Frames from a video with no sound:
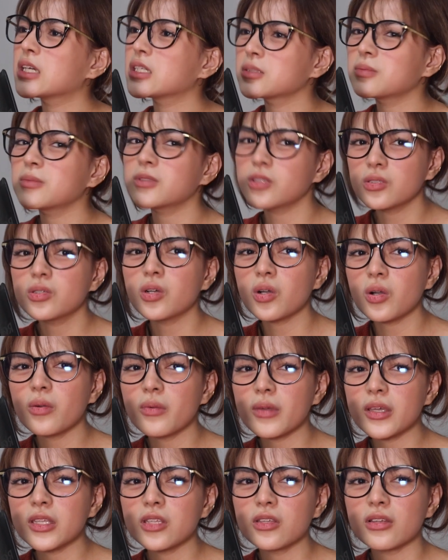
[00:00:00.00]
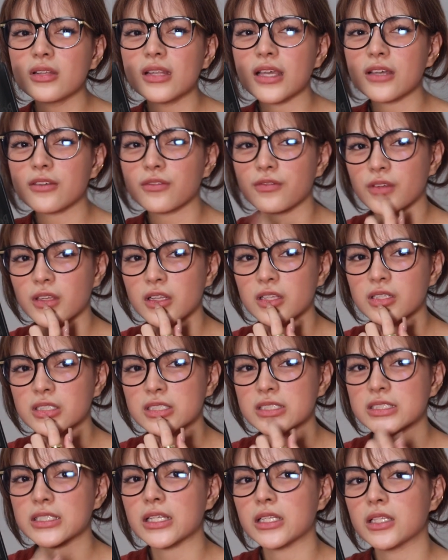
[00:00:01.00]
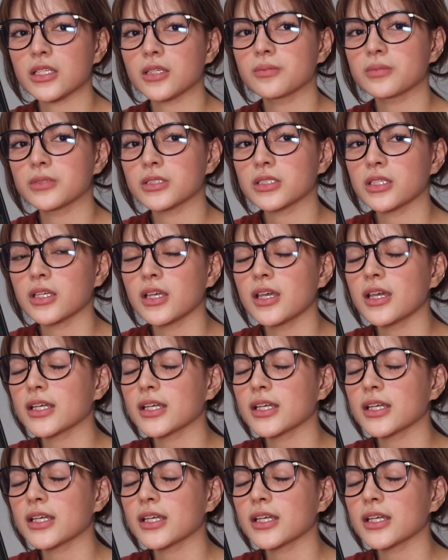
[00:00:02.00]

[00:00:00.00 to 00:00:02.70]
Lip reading: Yes, mag-go away din yun like fillers sa lips.